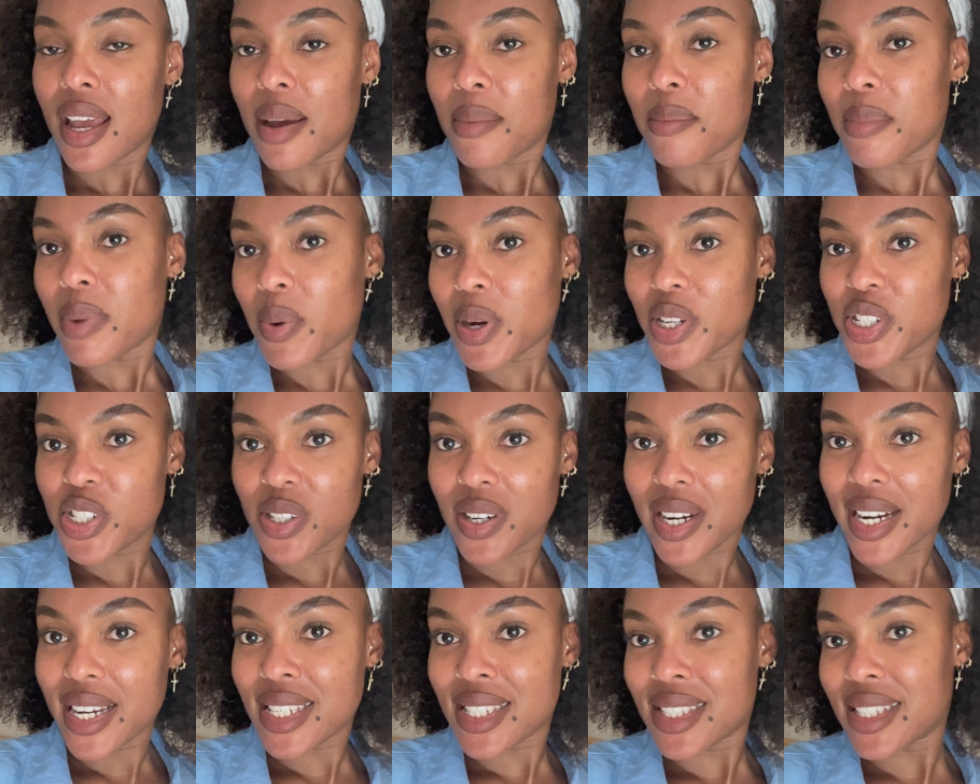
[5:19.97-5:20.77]
But what do
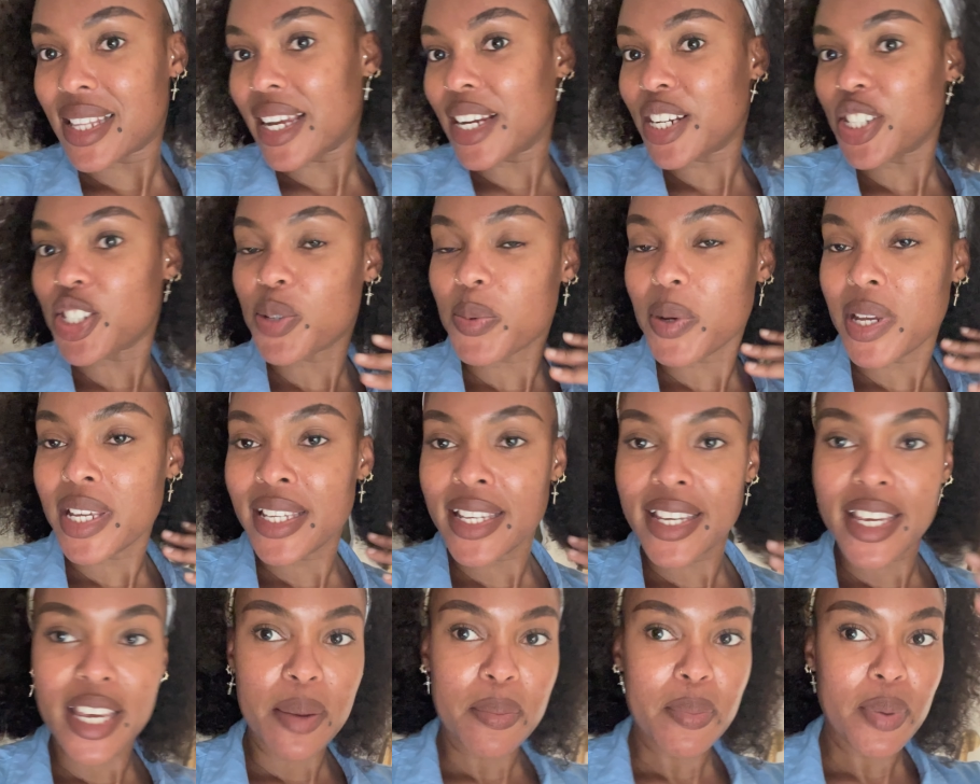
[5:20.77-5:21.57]
you guys think? Should we
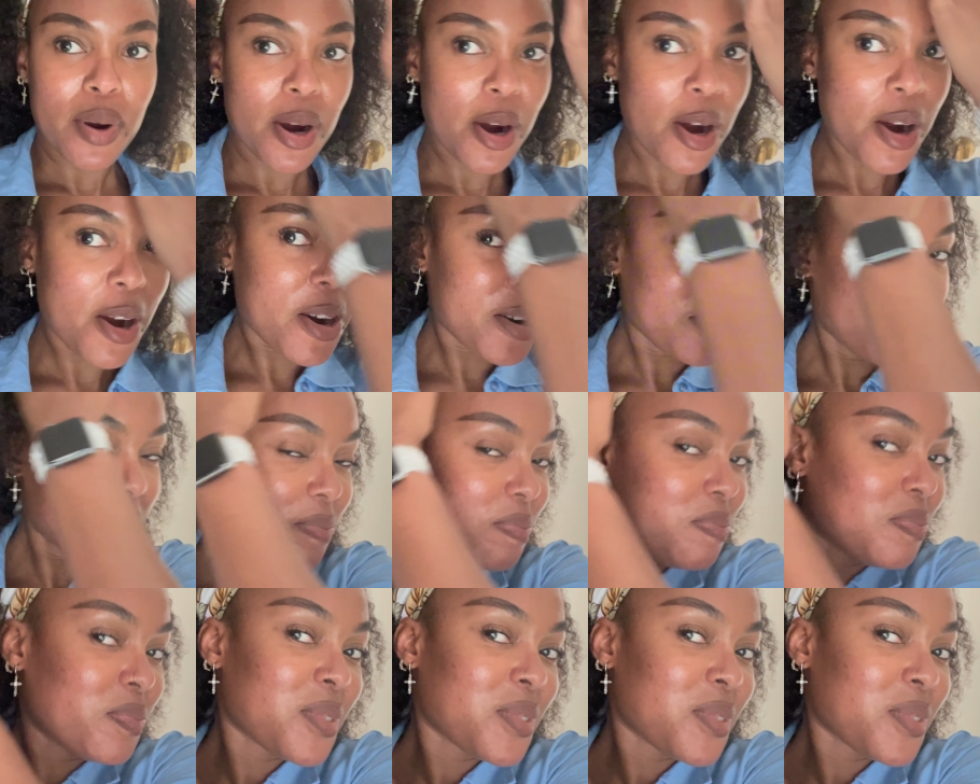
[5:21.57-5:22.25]
keep her?